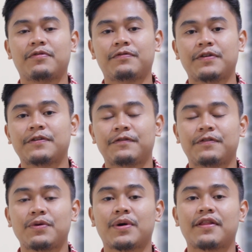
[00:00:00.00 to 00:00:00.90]

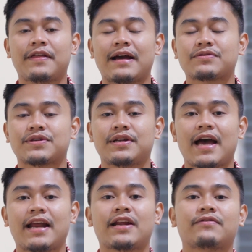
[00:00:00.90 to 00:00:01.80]

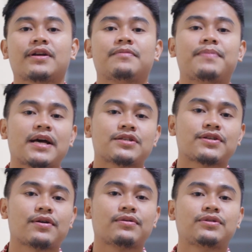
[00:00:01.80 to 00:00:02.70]
51,900
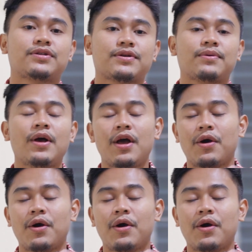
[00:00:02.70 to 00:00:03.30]
peso to